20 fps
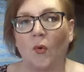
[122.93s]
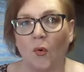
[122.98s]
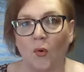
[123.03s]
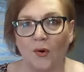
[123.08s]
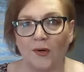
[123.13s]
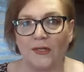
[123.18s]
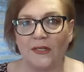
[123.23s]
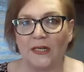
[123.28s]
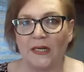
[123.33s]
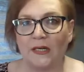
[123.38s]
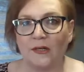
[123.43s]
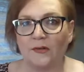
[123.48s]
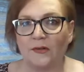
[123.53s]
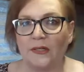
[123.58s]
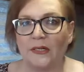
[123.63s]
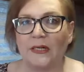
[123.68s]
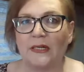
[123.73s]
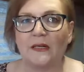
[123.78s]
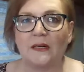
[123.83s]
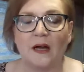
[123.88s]

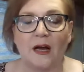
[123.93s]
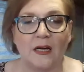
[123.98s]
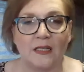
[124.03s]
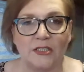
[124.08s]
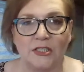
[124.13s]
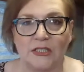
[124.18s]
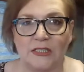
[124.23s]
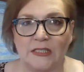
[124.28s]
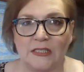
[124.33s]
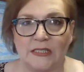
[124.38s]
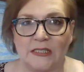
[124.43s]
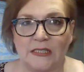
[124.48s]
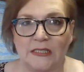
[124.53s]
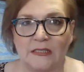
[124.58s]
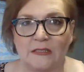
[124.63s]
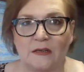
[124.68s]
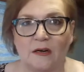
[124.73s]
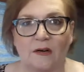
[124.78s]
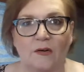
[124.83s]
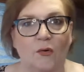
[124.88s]
ordinary
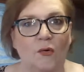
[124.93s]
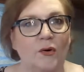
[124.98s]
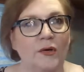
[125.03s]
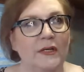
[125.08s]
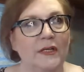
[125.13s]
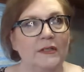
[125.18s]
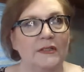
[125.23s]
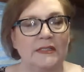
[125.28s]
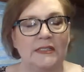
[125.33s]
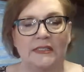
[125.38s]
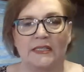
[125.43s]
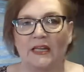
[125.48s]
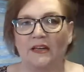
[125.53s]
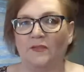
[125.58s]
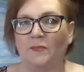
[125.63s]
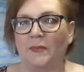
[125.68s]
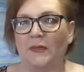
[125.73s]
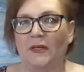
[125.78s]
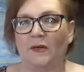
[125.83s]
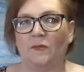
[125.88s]
consciousness, our ordinary state
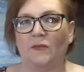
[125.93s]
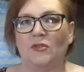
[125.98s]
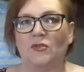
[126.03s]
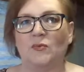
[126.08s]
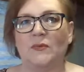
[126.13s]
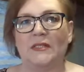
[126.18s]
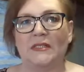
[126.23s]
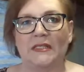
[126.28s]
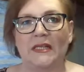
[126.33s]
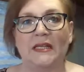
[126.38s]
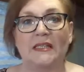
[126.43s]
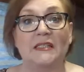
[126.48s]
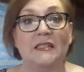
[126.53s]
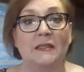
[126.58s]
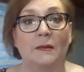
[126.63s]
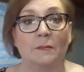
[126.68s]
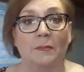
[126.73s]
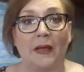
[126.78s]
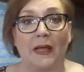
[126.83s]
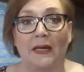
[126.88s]
of being, which we say is
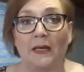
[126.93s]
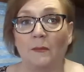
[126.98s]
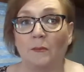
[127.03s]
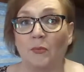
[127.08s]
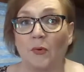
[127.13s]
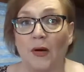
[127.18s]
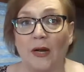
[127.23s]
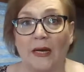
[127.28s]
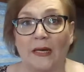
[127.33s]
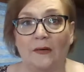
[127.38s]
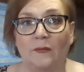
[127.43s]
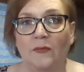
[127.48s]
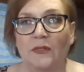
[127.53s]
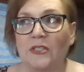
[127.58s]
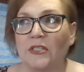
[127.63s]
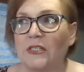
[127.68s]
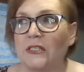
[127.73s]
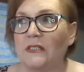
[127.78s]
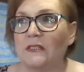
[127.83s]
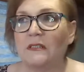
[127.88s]
the beta brain,
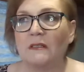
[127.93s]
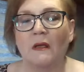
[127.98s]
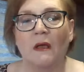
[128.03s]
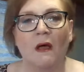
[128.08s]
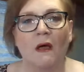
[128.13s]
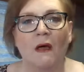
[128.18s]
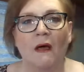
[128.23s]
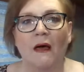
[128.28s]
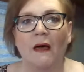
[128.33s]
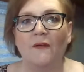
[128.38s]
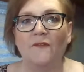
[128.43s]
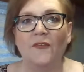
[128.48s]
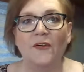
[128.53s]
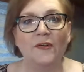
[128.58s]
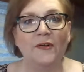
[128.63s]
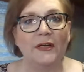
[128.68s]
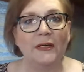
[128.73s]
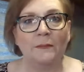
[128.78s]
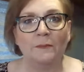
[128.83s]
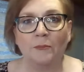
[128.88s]
which is a
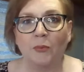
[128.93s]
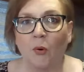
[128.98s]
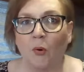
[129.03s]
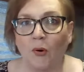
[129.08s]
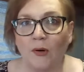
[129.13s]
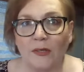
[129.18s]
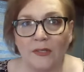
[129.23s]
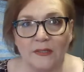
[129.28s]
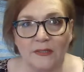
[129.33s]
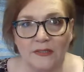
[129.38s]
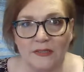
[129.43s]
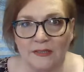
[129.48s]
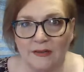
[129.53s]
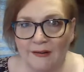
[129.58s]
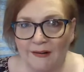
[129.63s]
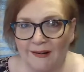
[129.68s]
very important